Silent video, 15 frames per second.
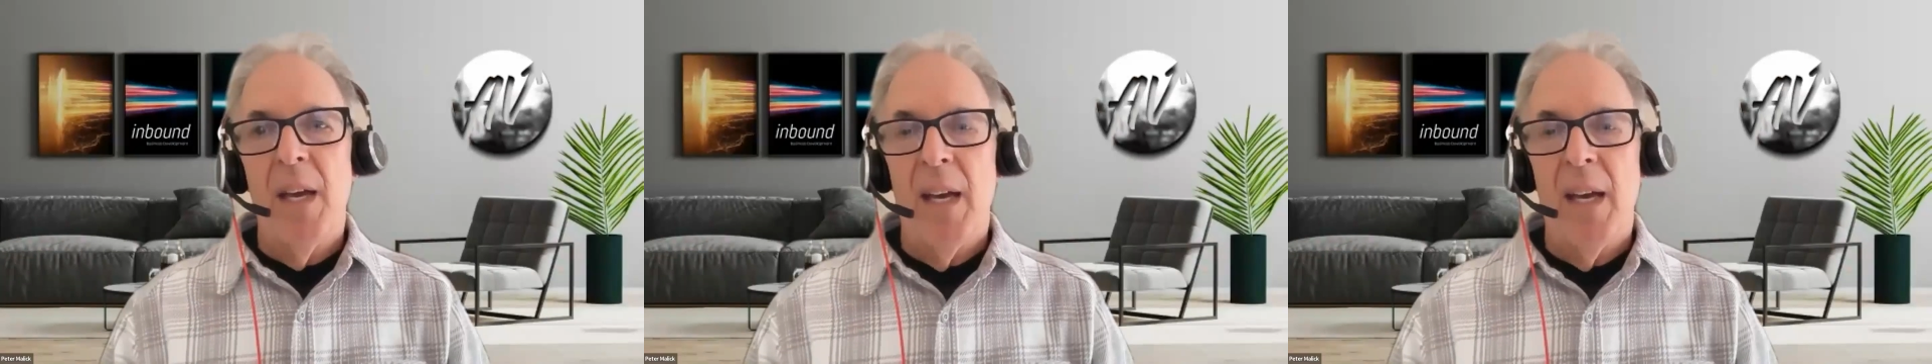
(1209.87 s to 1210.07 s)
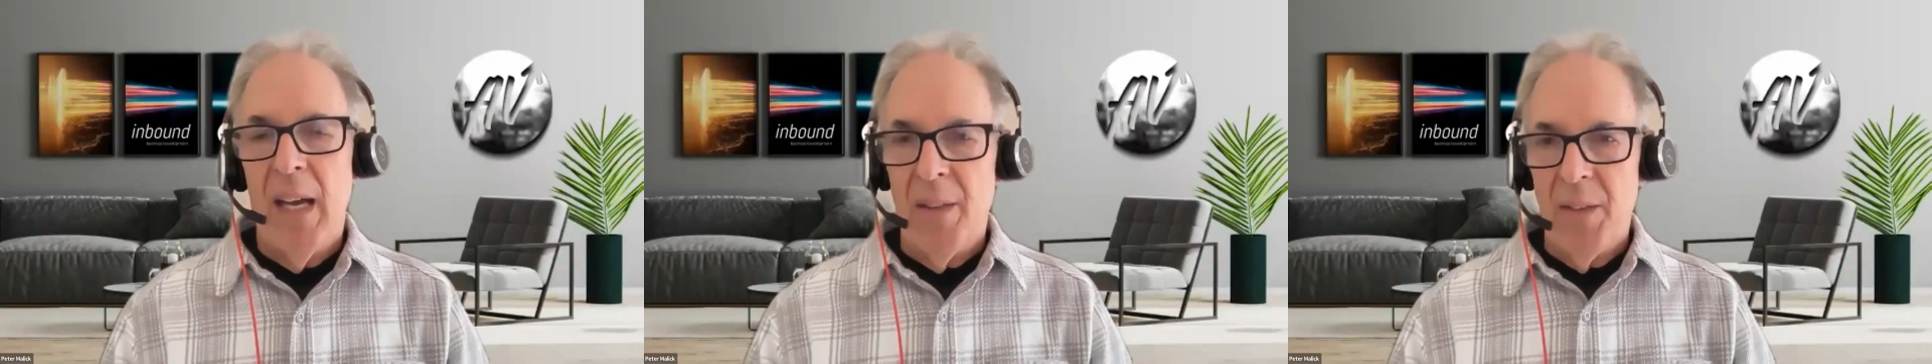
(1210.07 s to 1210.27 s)

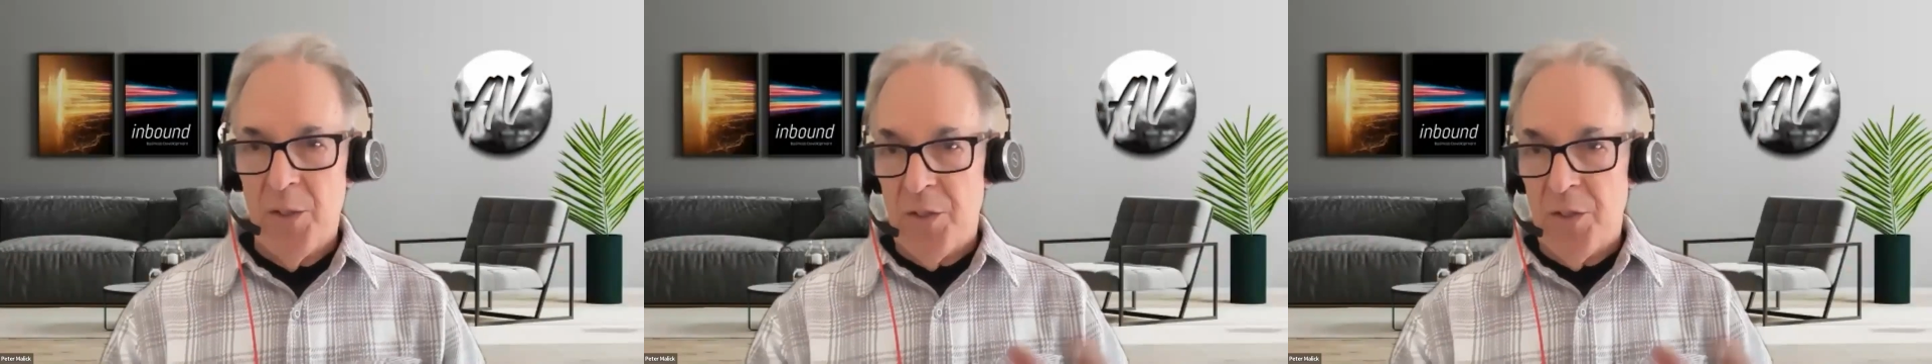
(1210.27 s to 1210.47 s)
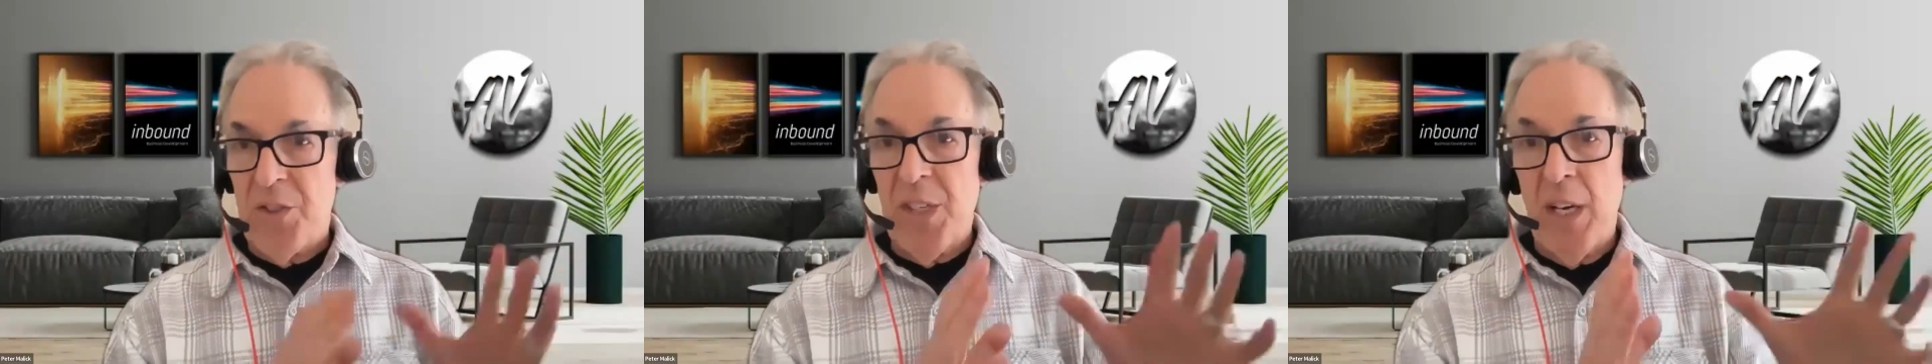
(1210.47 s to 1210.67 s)
And there's a
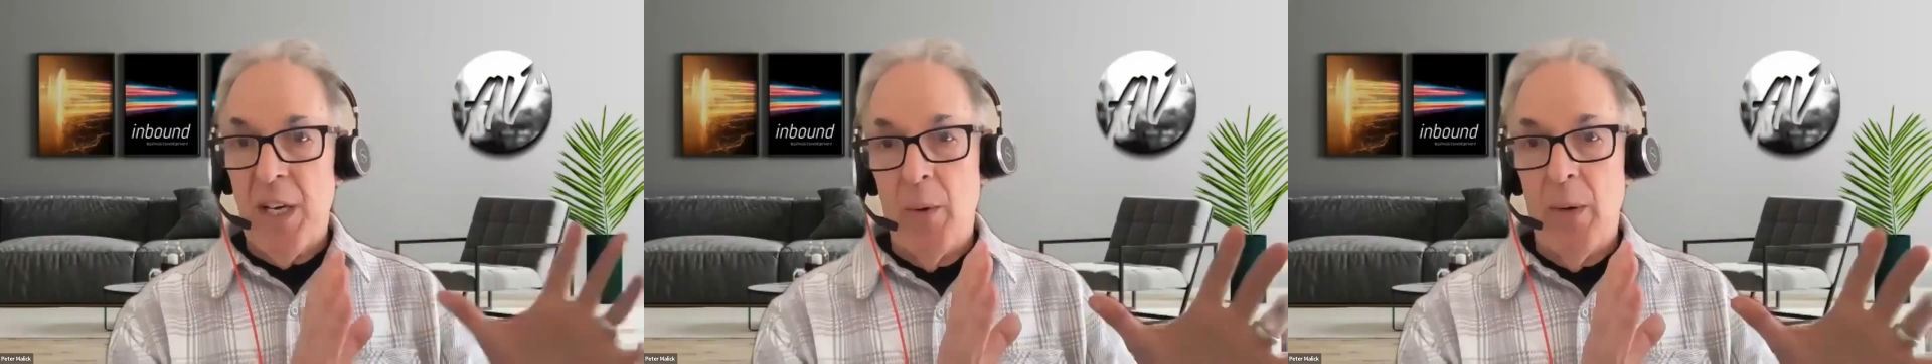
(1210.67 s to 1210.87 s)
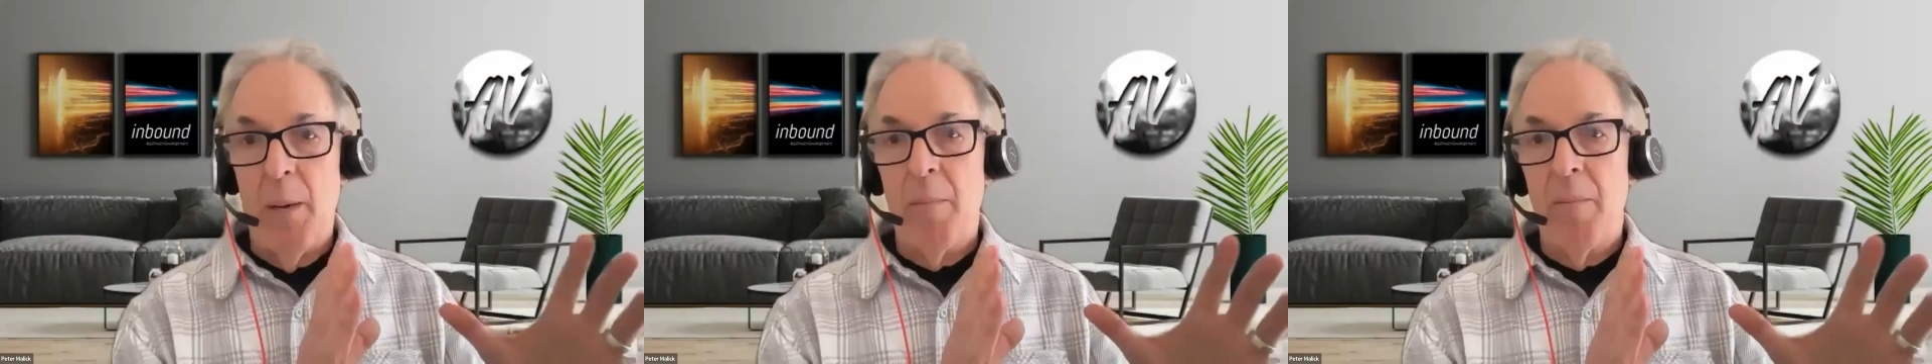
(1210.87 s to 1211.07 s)

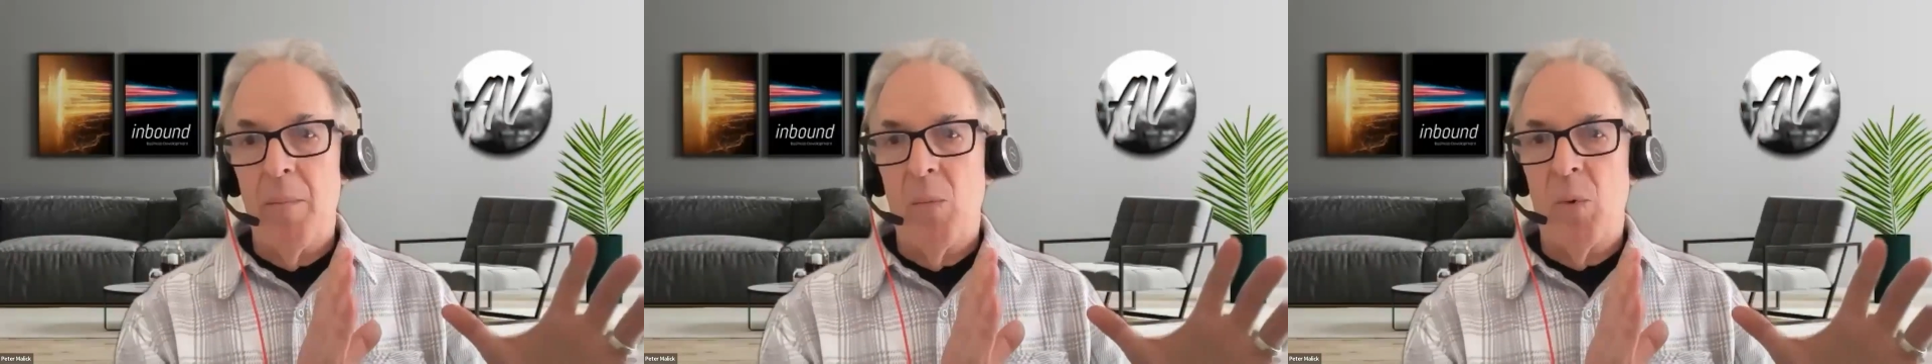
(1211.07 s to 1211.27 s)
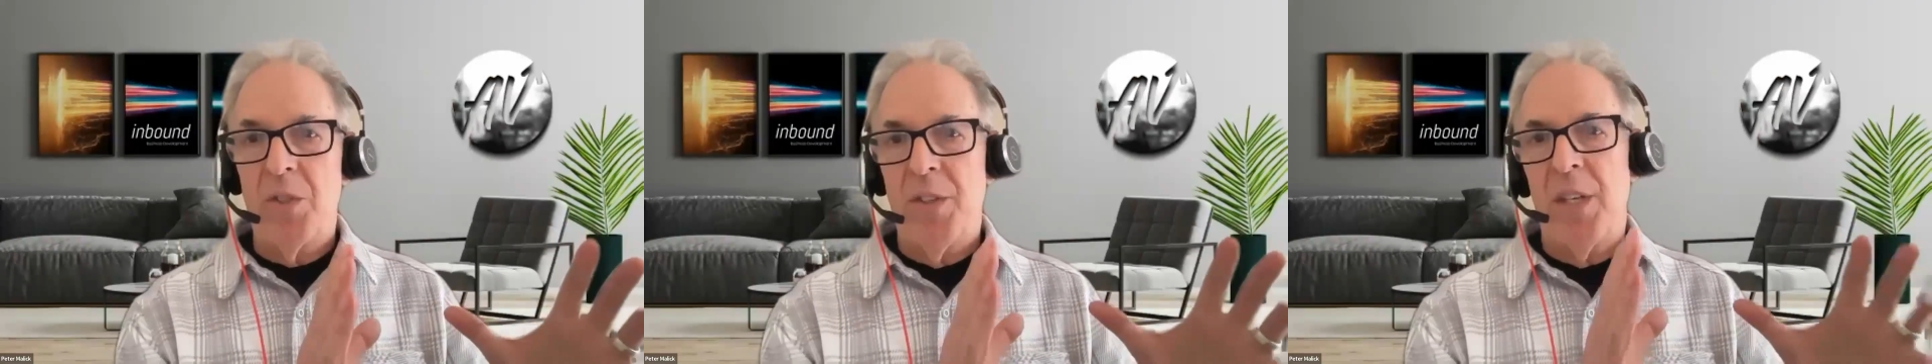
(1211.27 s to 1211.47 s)
CRM,
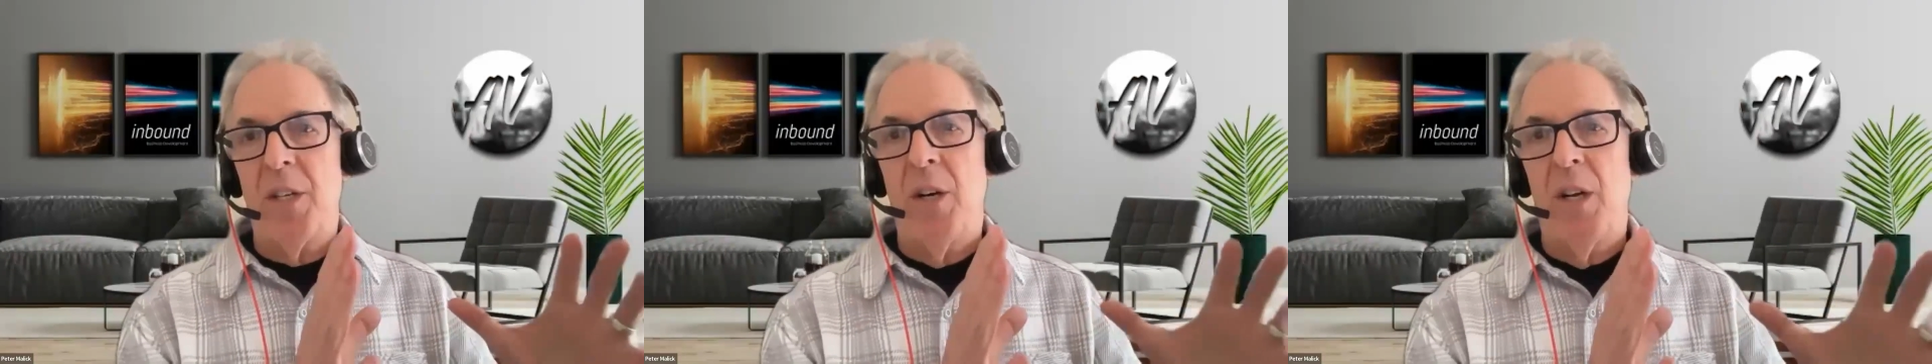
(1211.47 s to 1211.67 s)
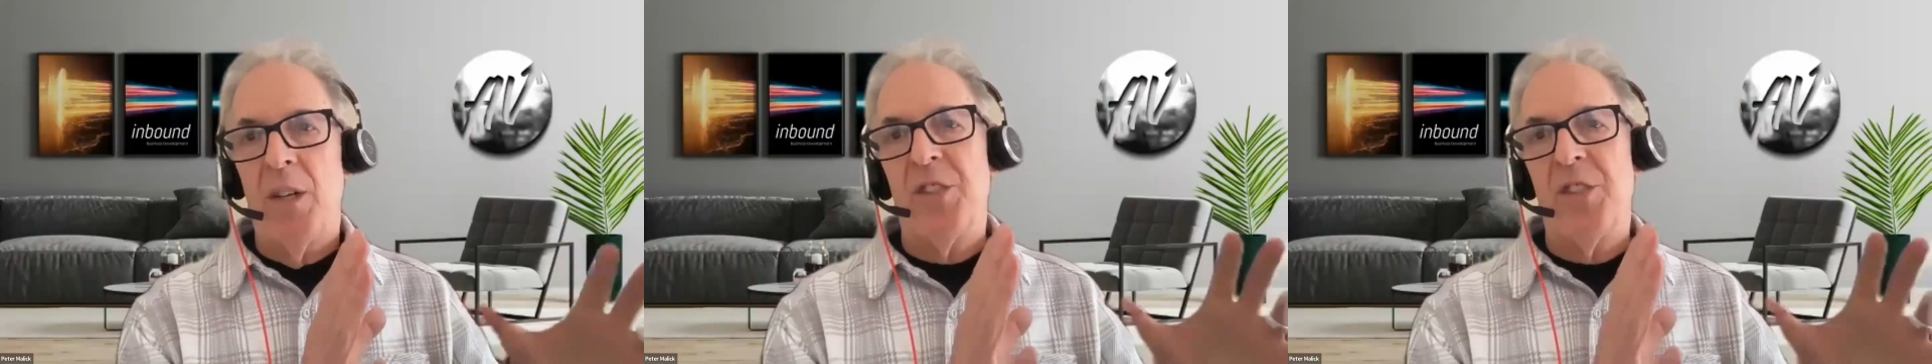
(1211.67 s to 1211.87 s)
which they
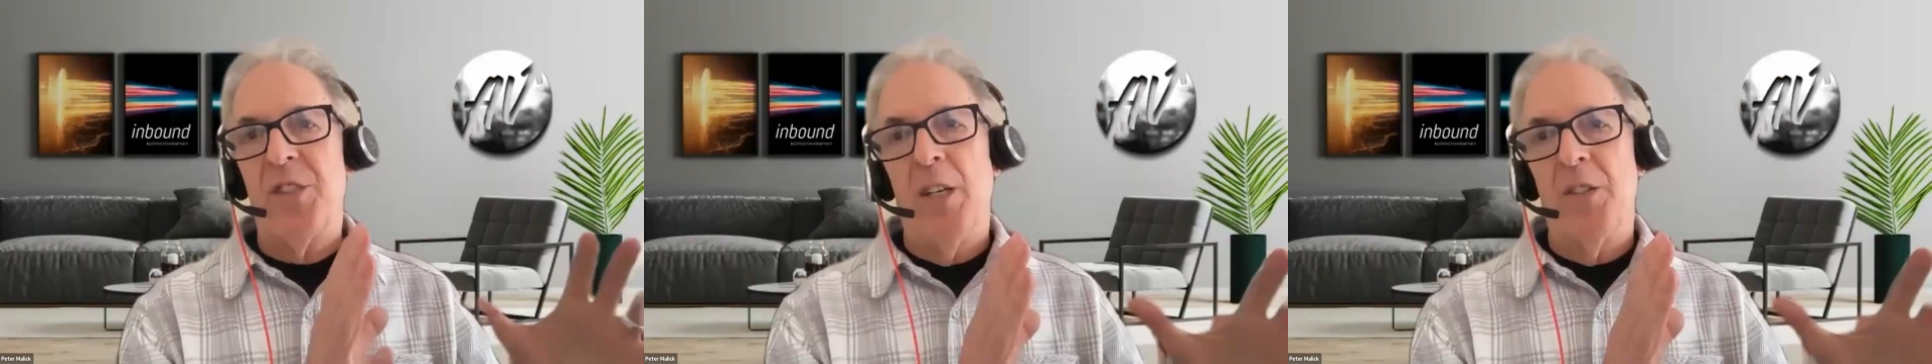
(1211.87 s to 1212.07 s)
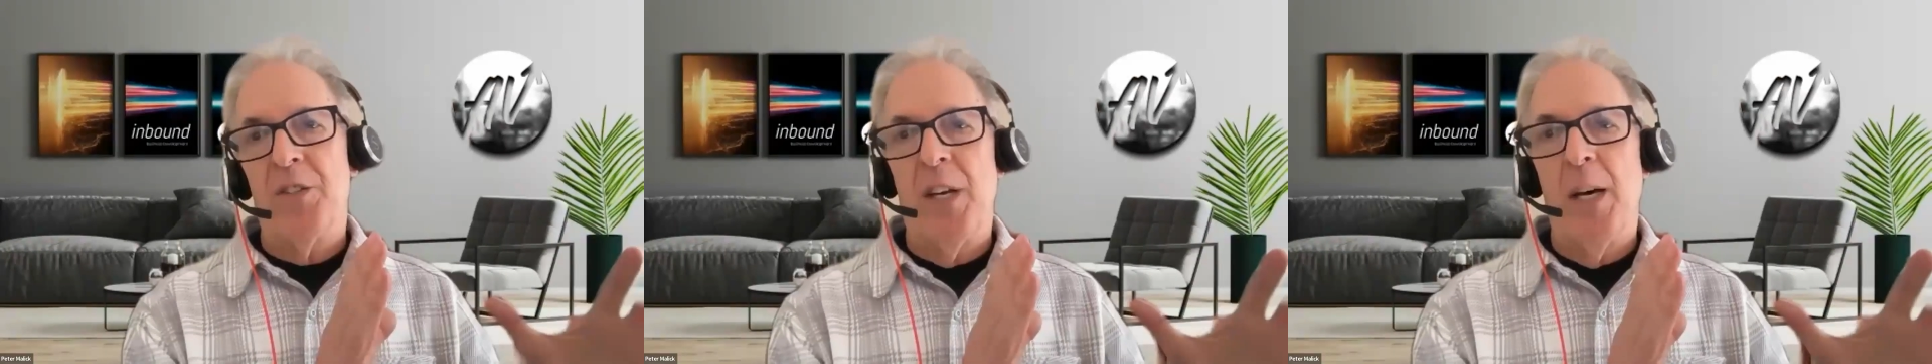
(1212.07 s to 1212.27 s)
call
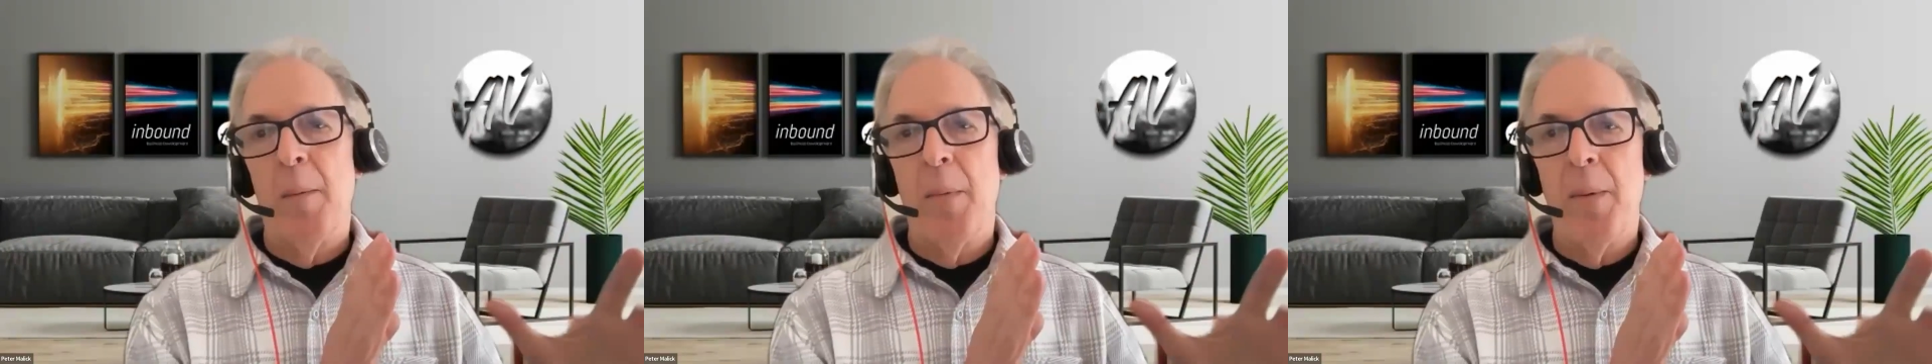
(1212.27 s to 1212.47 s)
Sales Hub.